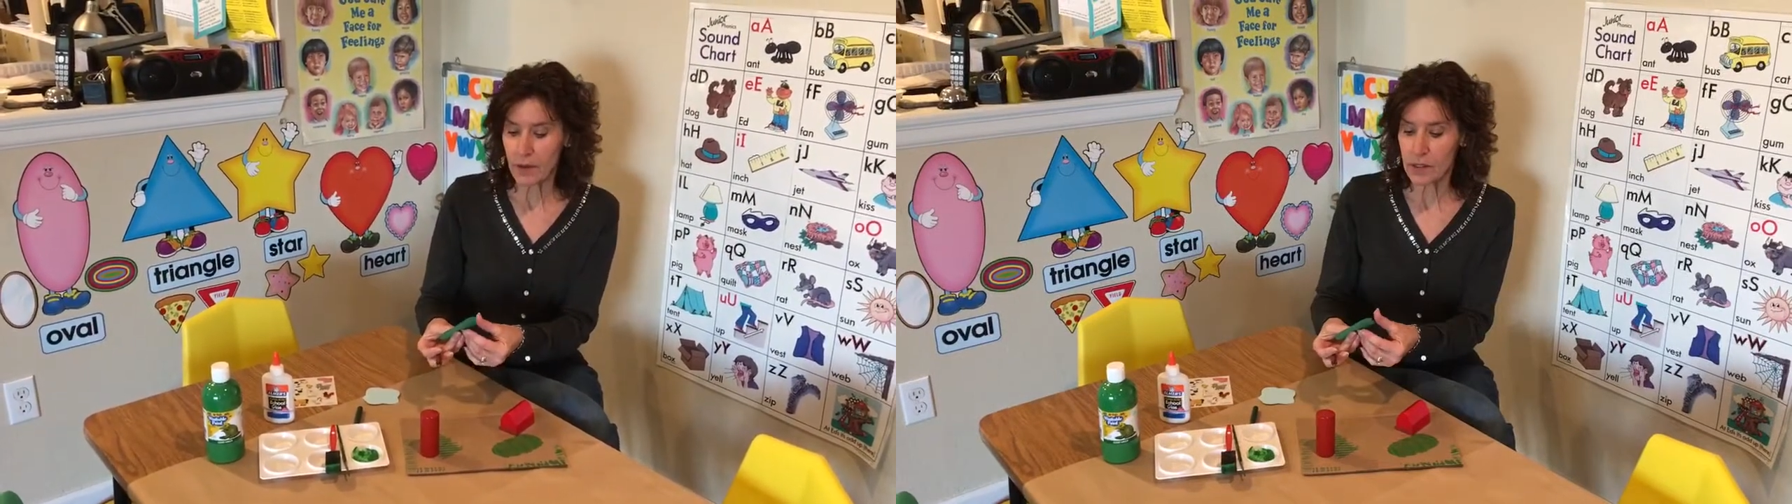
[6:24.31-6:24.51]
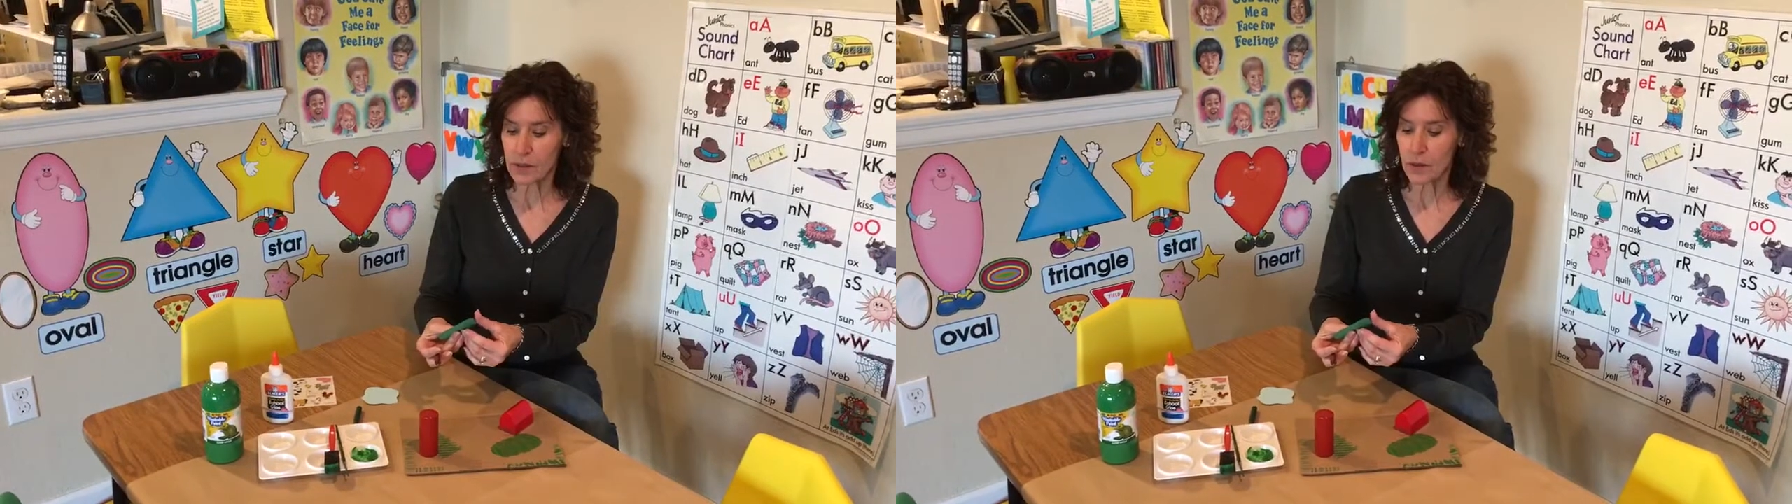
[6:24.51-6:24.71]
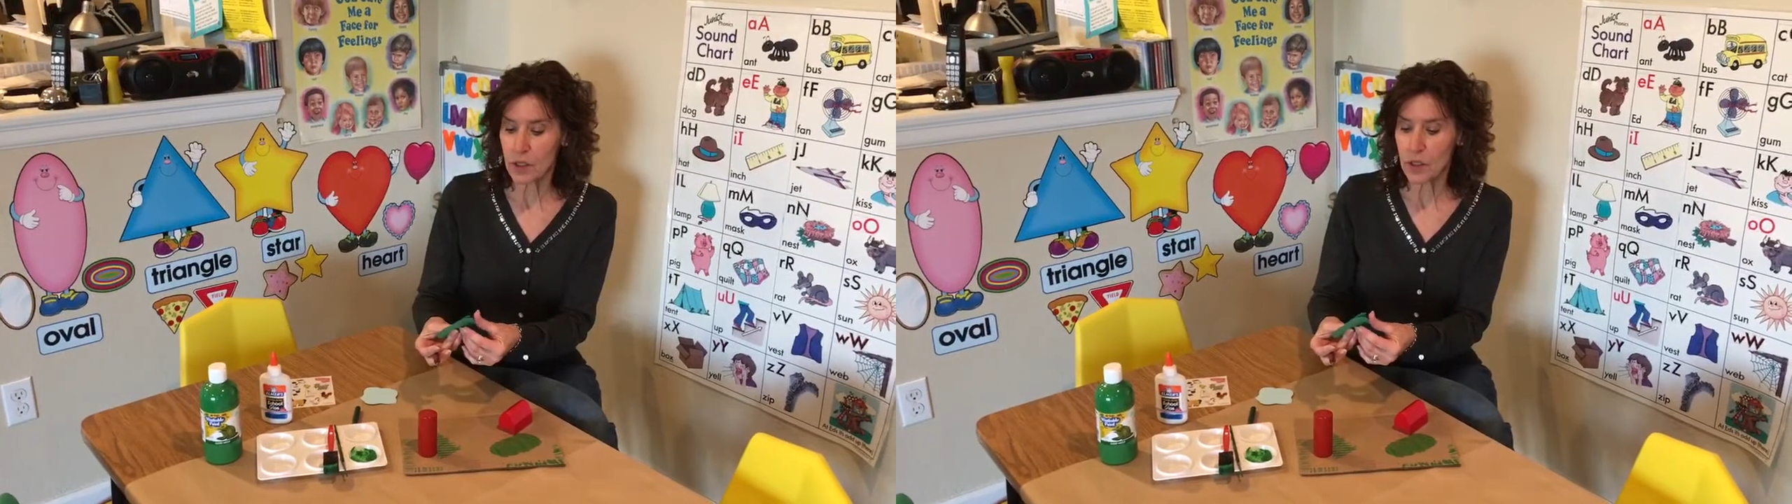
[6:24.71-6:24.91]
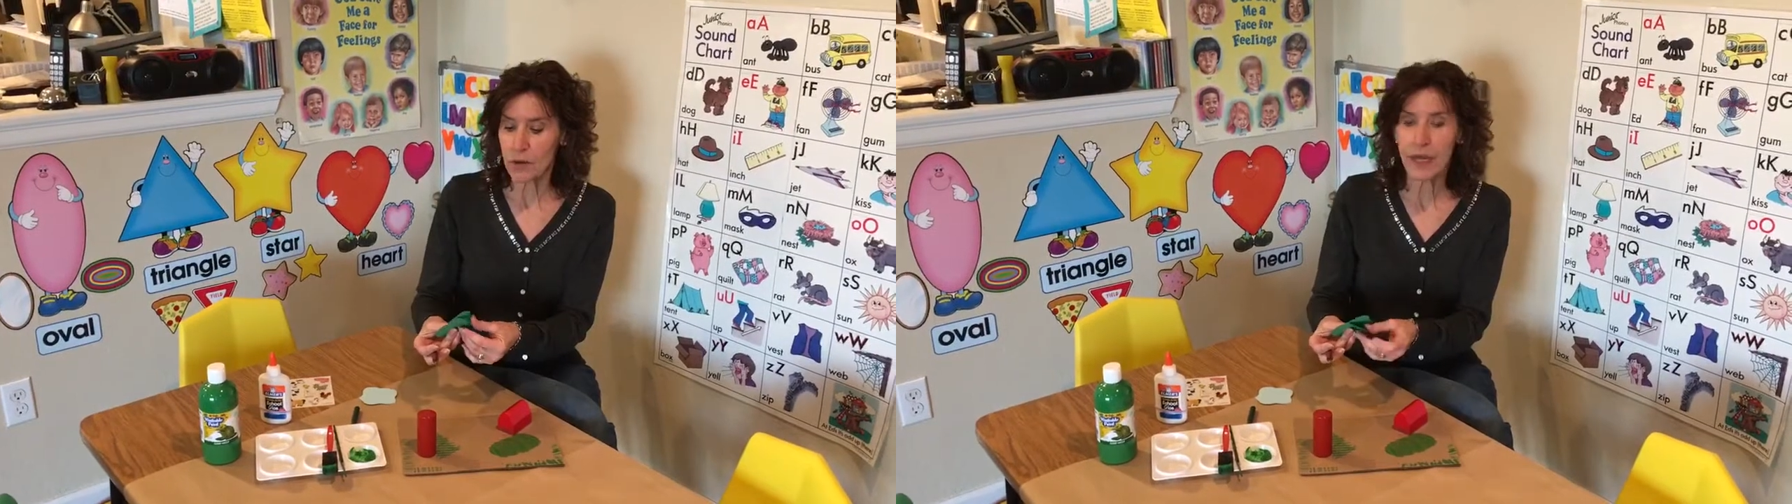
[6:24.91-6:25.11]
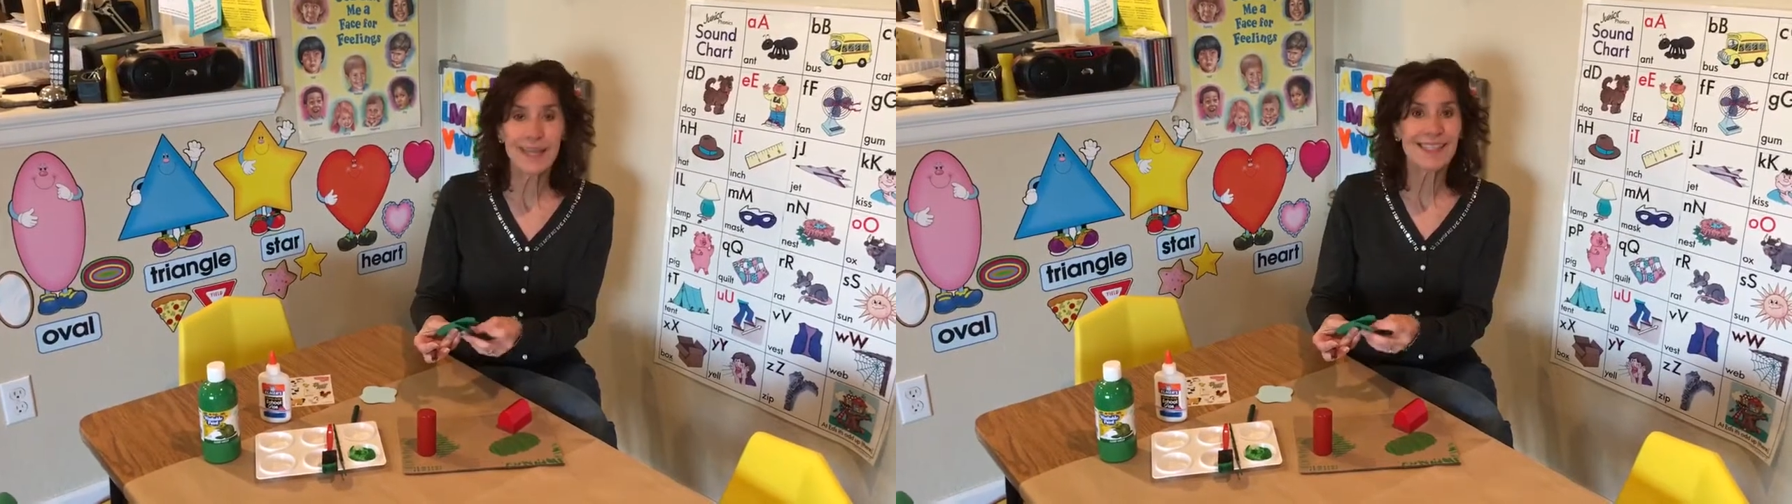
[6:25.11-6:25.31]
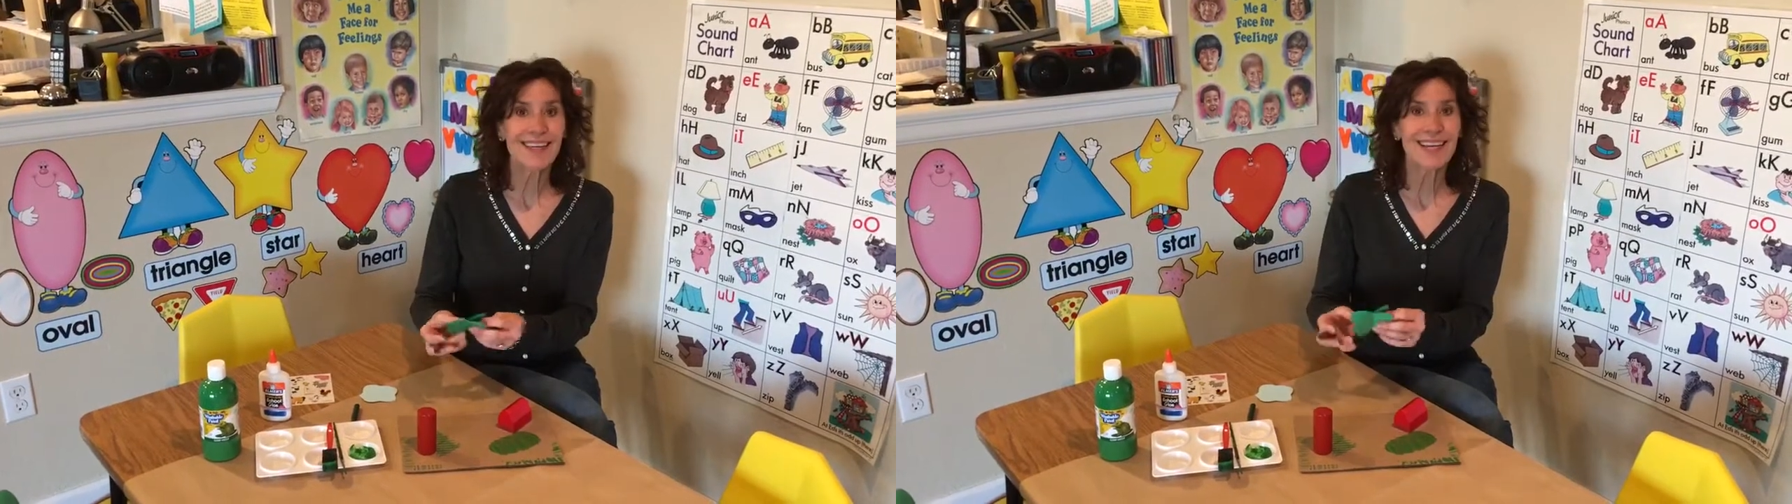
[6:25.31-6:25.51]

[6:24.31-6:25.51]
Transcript: So the tree is going